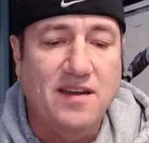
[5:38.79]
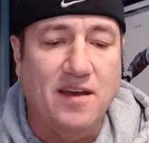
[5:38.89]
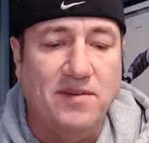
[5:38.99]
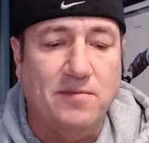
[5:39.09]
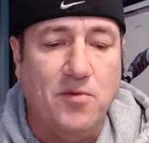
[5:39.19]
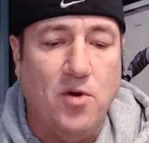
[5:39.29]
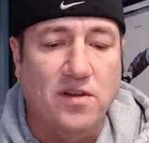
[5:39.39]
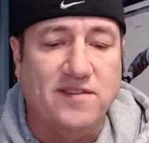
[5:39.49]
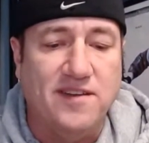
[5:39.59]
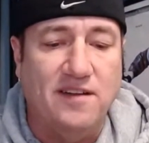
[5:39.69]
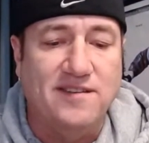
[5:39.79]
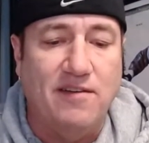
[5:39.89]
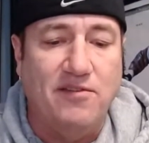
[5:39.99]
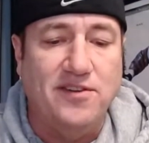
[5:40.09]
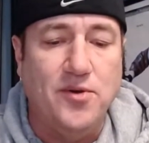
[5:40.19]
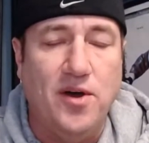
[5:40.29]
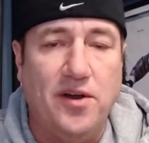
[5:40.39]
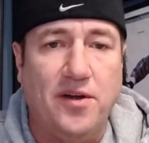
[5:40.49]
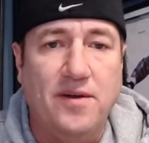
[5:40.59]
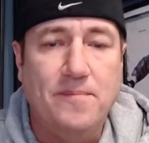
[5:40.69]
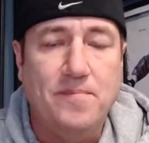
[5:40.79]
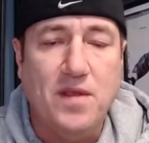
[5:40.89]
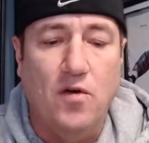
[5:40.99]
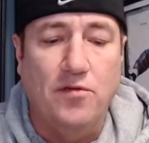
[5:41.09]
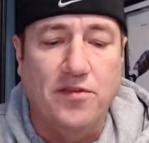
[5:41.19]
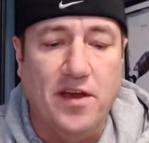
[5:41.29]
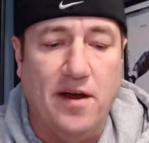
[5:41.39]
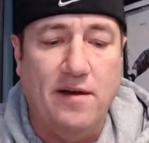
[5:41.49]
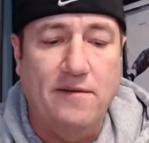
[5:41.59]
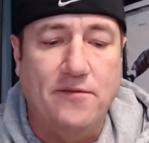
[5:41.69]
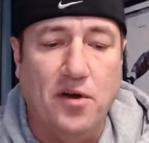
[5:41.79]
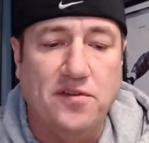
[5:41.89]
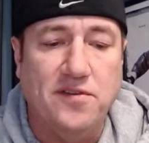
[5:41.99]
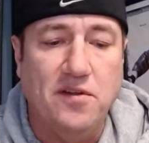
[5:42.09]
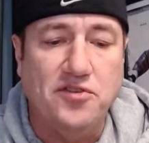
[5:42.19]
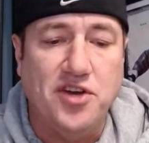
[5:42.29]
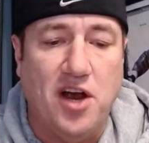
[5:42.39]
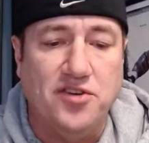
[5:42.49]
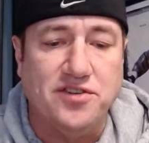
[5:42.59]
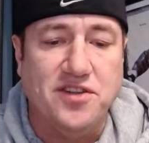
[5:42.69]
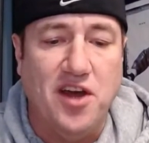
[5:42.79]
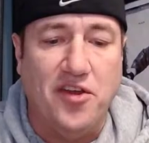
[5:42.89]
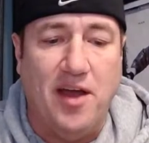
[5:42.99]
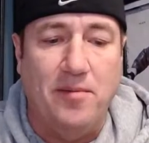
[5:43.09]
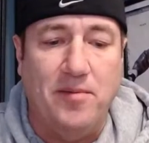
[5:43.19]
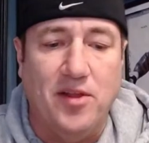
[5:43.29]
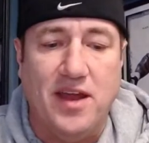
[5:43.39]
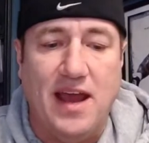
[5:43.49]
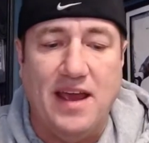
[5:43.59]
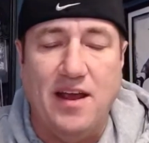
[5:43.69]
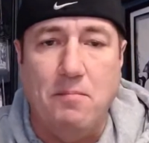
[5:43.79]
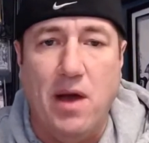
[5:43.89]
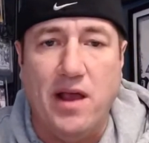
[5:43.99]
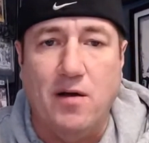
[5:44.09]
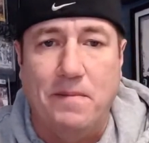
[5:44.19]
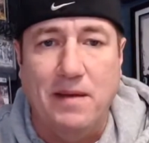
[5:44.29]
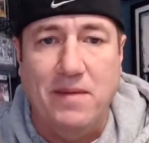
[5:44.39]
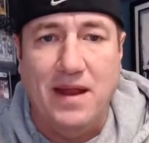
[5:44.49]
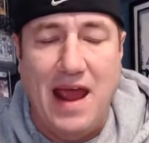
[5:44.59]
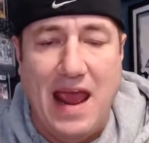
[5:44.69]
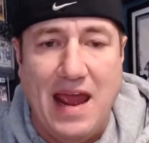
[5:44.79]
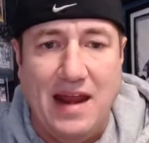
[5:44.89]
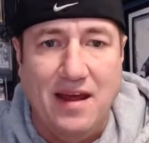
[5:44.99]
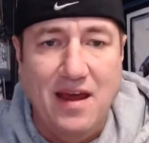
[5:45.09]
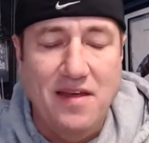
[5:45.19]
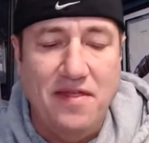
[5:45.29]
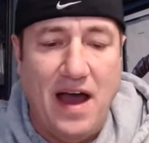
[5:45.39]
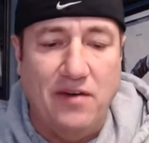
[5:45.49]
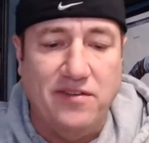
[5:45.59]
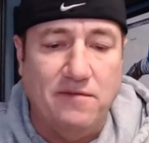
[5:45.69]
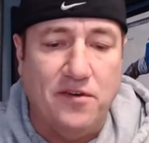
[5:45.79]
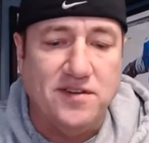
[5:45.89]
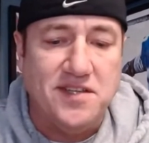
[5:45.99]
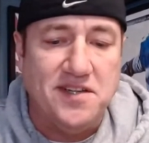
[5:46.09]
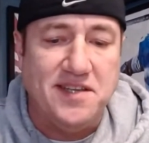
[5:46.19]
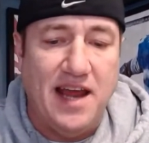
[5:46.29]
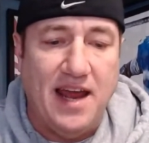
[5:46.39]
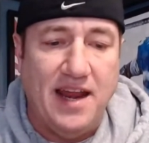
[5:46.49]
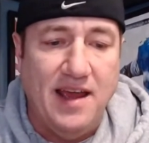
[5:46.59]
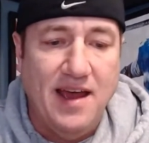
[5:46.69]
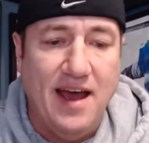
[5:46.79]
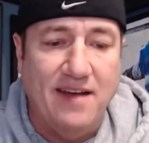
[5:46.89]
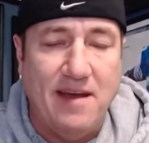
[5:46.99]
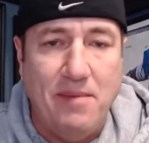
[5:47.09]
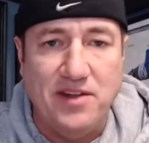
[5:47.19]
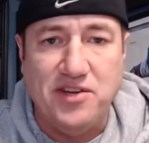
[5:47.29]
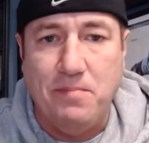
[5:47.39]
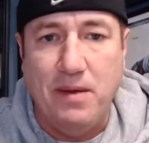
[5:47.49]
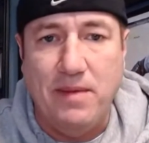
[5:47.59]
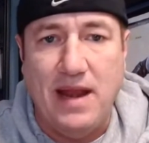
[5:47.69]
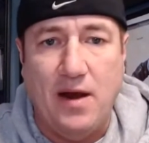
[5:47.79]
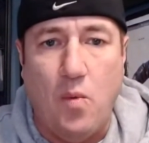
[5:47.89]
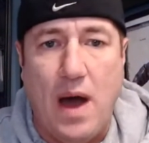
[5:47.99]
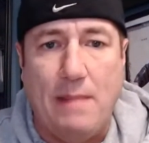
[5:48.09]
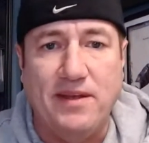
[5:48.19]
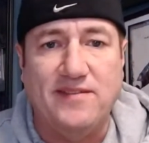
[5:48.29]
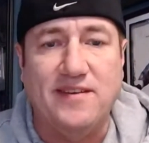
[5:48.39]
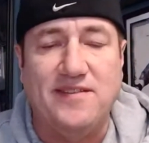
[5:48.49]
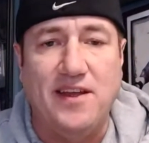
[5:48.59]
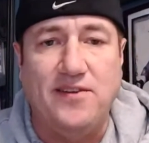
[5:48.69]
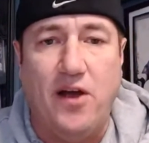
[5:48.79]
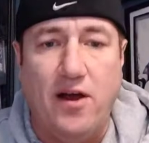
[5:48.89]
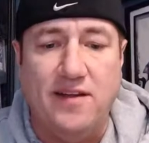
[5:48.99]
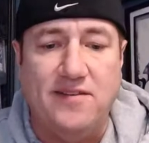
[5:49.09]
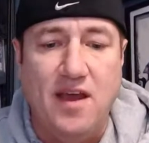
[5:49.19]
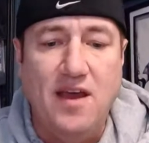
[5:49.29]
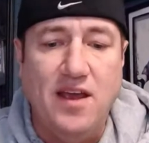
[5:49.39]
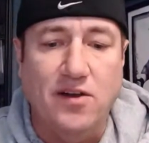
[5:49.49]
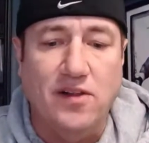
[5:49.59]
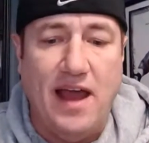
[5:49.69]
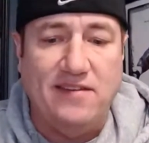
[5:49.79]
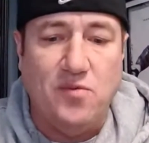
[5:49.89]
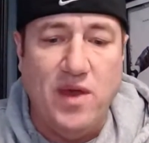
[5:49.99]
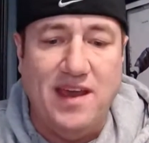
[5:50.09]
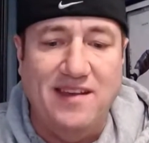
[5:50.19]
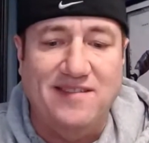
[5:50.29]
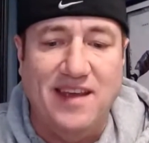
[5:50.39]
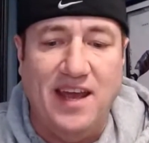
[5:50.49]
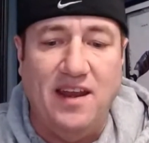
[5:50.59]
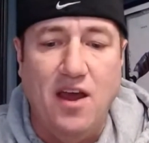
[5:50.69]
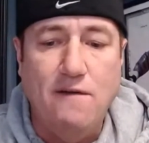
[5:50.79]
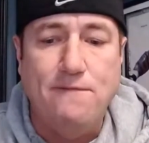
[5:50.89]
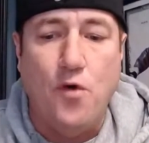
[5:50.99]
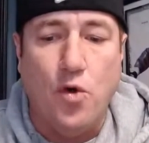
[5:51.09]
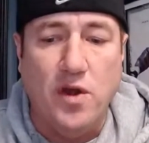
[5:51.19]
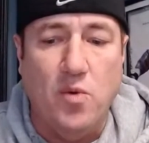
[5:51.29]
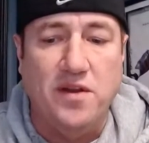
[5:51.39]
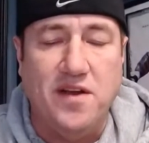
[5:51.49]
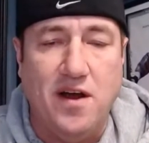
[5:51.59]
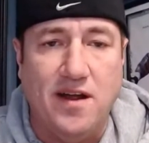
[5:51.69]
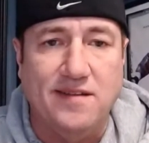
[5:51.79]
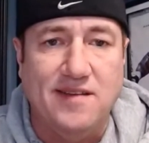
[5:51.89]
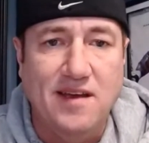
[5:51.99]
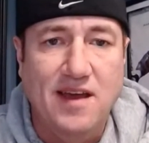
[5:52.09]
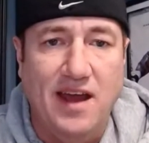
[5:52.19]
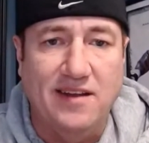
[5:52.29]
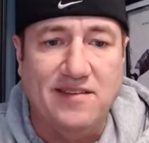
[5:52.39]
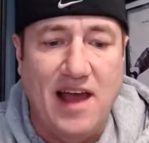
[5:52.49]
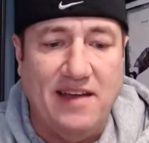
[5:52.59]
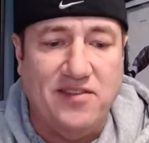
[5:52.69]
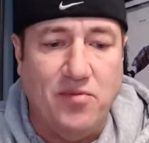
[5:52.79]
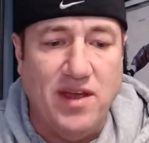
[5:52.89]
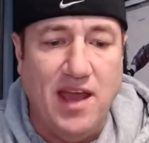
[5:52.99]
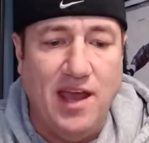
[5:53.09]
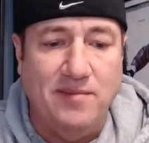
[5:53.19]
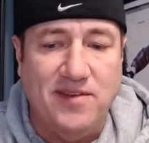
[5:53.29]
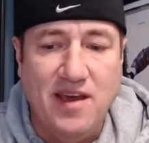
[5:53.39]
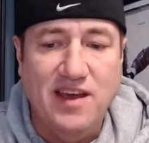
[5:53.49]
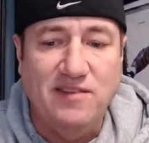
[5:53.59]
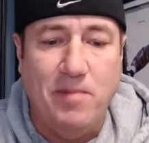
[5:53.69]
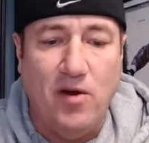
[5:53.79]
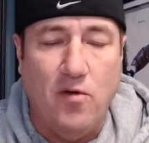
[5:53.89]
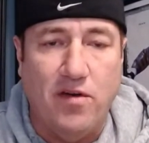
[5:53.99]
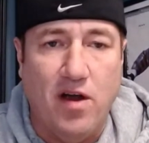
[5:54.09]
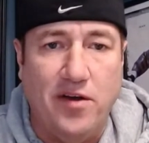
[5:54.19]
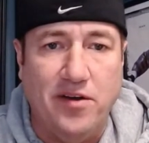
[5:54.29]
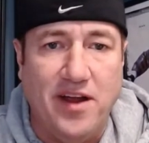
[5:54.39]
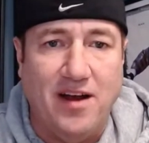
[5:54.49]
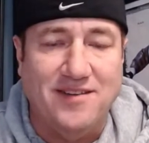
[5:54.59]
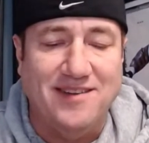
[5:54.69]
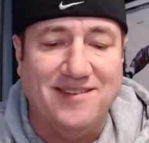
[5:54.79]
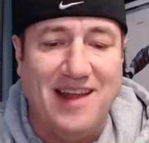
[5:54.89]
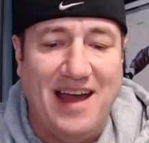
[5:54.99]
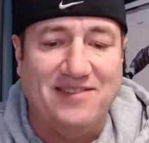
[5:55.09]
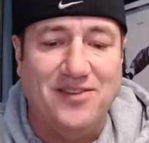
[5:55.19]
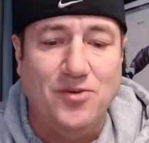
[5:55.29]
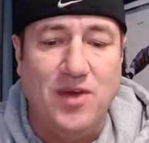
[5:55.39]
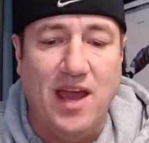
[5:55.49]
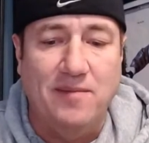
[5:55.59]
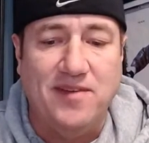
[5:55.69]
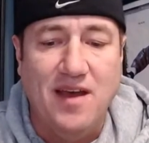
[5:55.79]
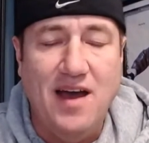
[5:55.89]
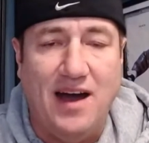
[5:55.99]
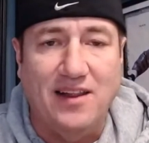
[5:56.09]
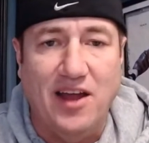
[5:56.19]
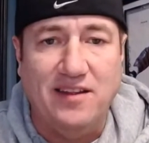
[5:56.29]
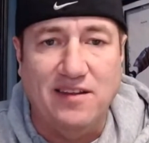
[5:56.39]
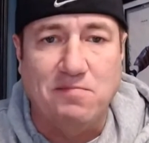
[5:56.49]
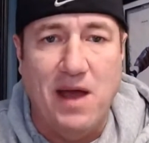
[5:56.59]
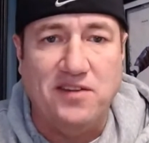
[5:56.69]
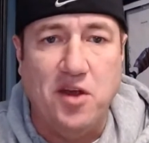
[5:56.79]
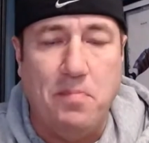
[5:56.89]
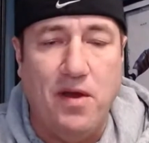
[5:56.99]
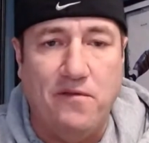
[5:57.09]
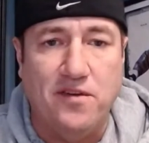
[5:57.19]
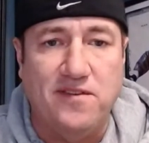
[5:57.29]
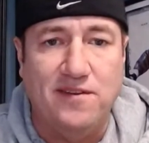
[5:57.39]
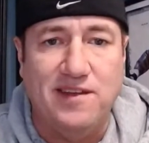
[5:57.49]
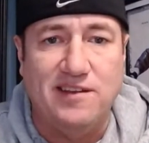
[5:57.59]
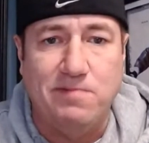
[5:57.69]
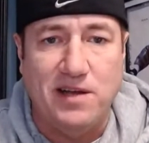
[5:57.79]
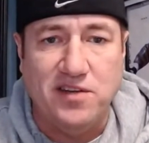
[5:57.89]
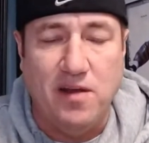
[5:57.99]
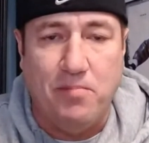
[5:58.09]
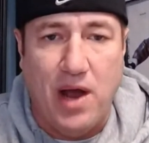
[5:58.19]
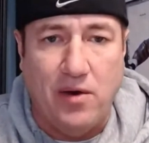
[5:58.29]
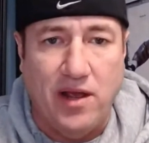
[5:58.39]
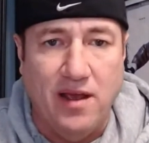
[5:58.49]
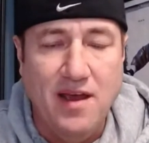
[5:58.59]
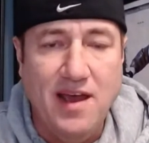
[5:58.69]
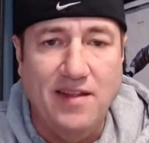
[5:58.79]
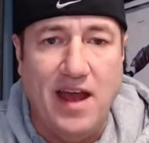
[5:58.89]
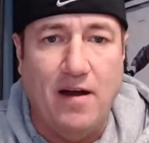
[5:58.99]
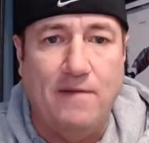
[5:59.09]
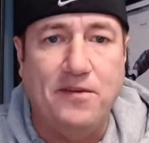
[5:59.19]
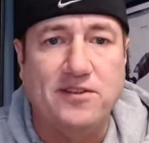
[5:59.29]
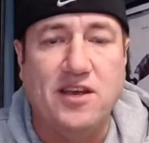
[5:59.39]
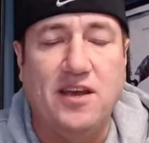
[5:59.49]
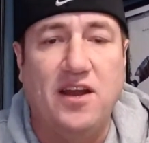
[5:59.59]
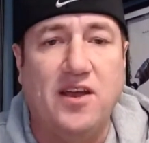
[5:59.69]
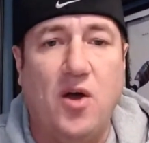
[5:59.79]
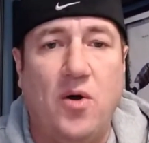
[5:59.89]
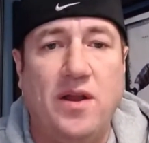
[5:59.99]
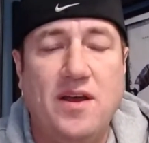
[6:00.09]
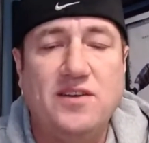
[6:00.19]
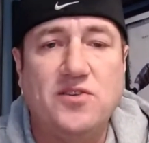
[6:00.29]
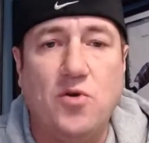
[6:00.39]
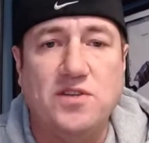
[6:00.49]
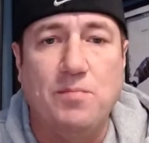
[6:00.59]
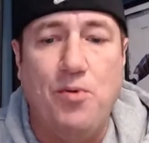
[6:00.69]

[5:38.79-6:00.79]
Give me some Cortland Sutton, 7,200 over there versus the Chargers. Another guy we'll be looking at here, Michael Pittman, 8,000 versus Cincinnati. As I mentioned, Pittman had a whopping 16 targets here last week. He's seen 41 targets in his last 3 games. He's been over 100 yards his last 2 games. I like this matchup here for Cincy, especially if Browning and that offense can get it going, score some